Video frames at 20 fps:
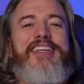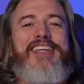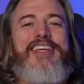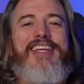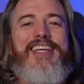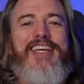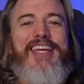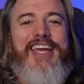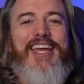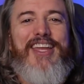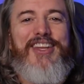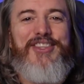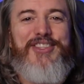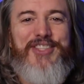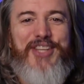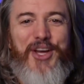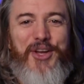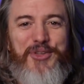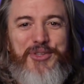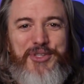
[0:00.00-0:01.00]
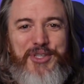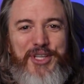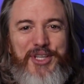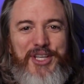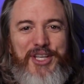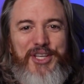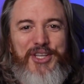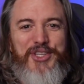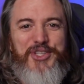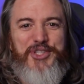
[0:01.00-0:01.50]
And
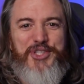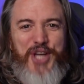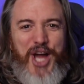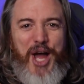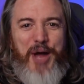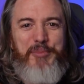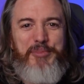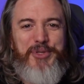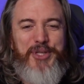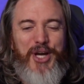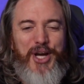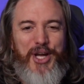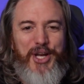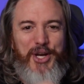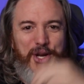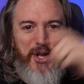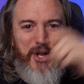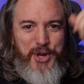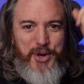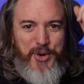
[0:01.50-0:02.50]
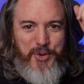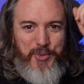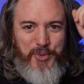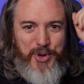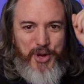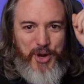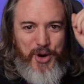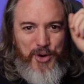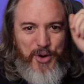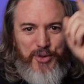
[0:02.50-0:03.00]
Chelsea, job done. We
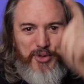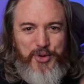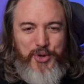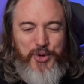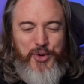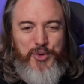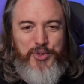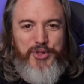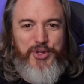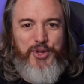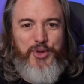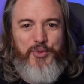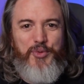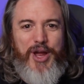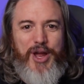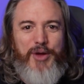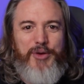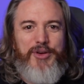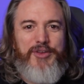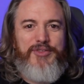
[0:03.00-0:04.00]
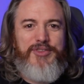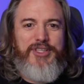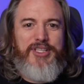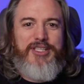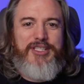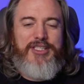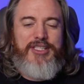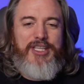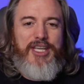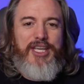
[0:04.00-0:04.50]
are through to the round of
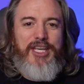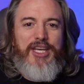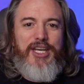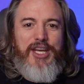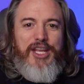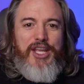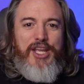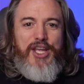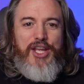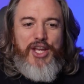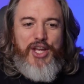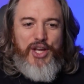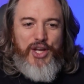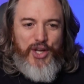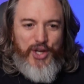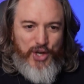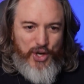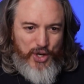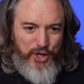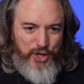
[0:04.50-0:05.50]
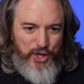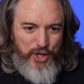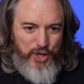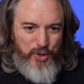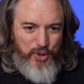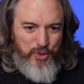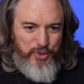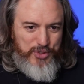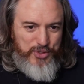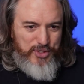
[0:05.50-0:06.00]
16. Good
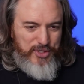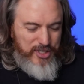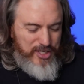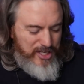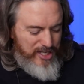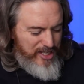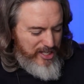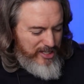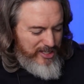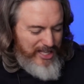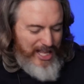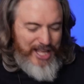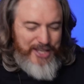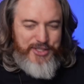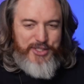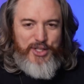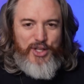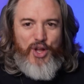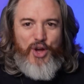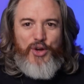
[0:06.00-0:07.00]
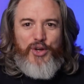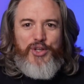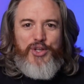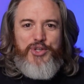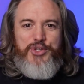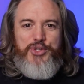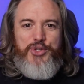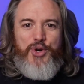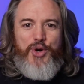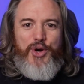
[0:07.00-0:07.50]
news. That's the long and the
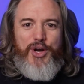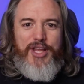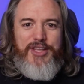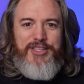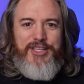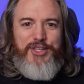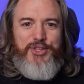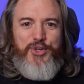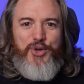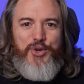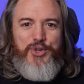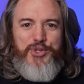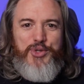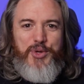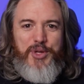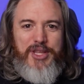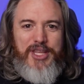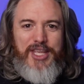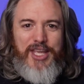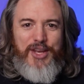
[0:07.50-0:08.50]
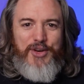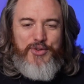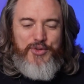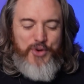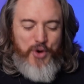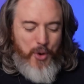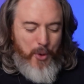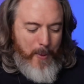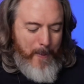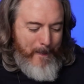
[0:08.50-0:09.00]
short, as I told you in the
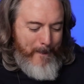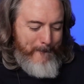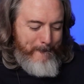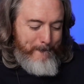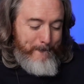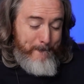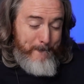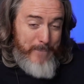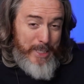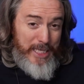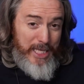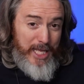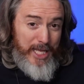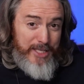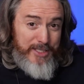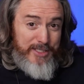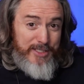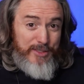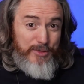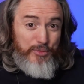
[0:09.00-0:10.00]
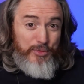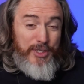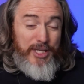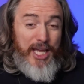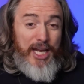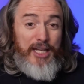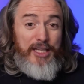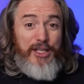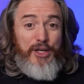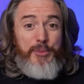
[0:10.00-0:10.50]
intro. Plus, we got a
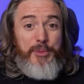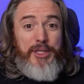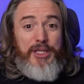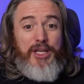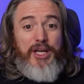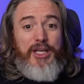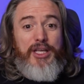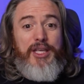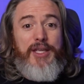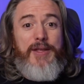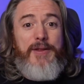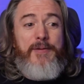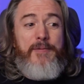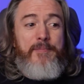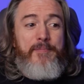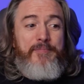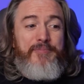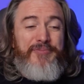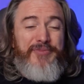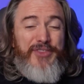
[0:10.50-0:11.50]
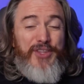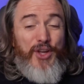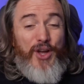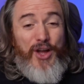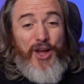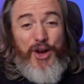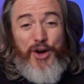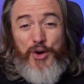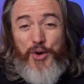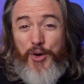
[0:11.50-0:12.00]
little bit lucky. I
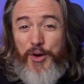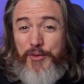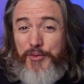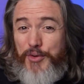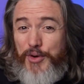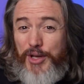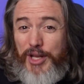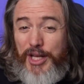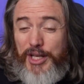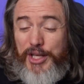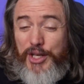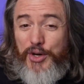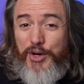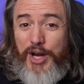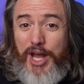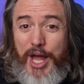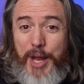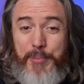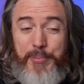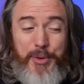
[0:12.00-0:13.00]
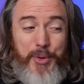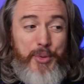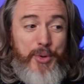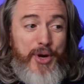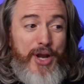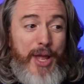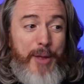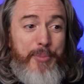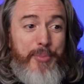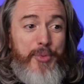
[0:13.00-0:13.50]
don't know if we're lucky or not, but we're
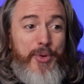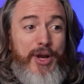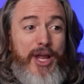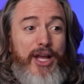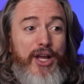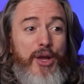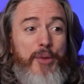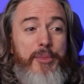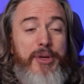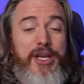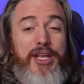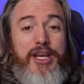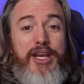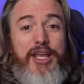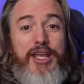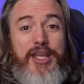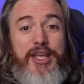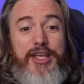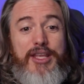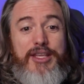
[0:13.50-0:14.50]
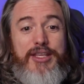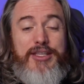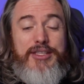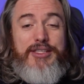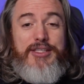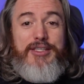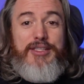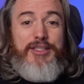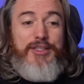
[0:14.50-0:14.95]
not coming in as